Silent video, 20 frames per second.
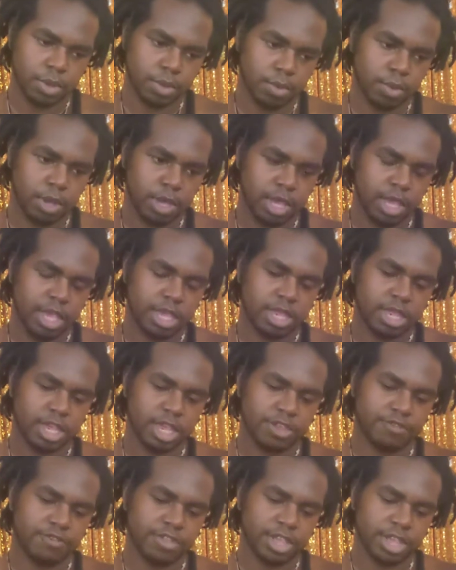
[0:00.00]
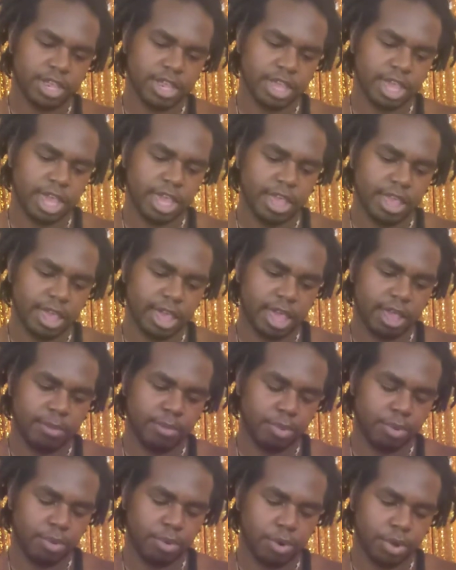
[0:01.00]
What is this? This
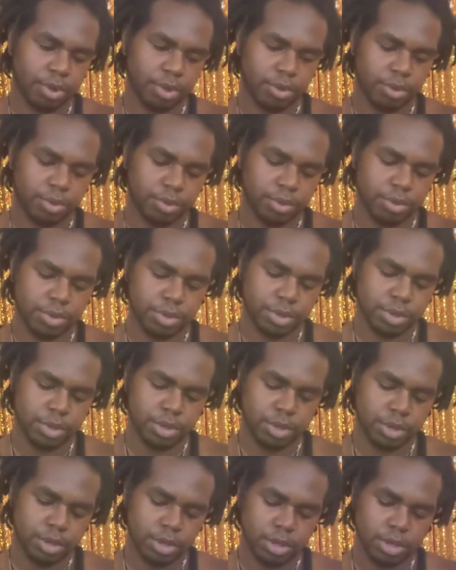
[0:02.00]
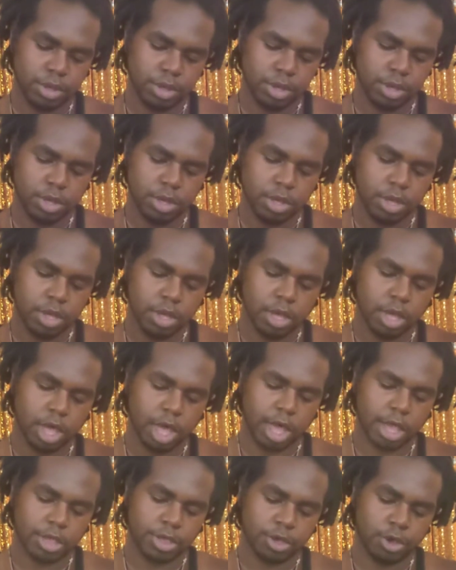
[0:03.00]
10-10 portal.
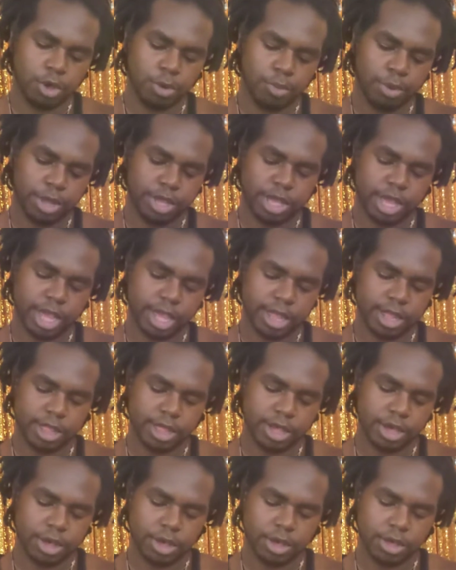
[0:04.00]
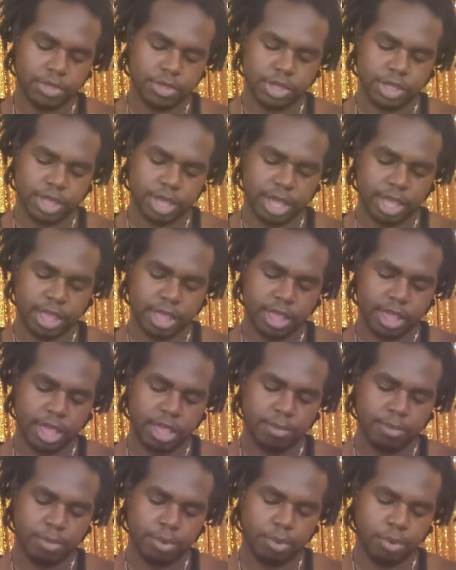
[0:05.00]
October 10th, y'all. The
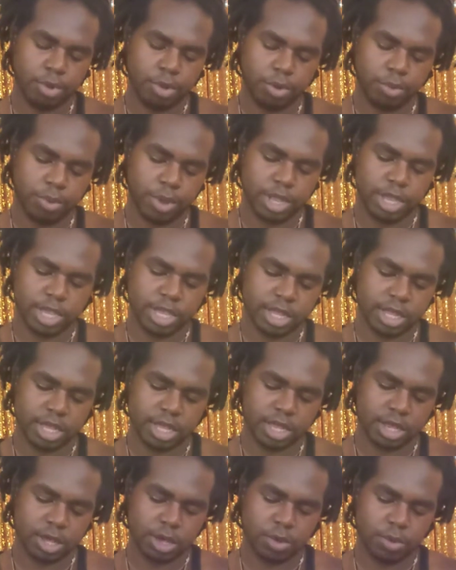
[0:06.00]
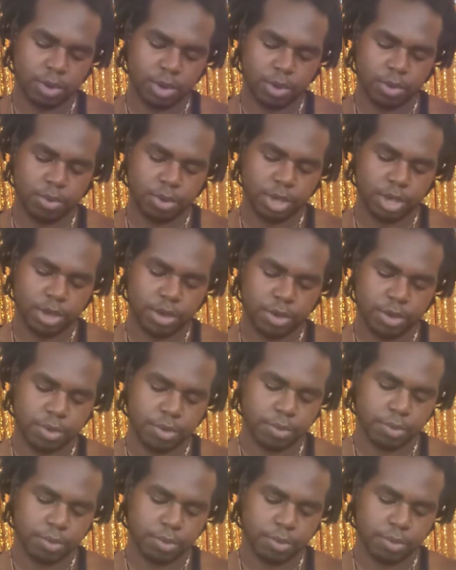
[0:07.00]
10-10 portal. What is this going on here?